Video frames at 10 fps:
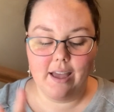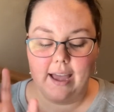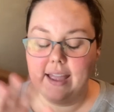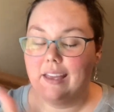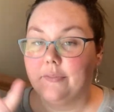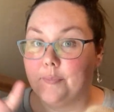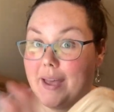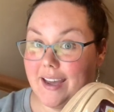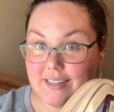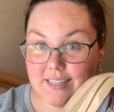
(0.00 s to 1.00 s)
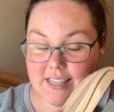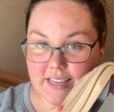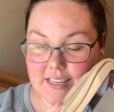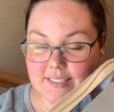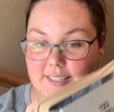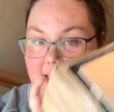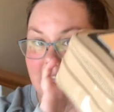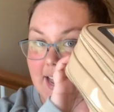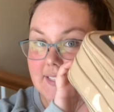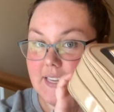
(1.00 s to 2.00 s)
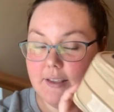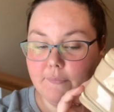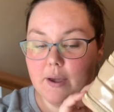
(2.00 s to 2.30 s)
I have packed this as if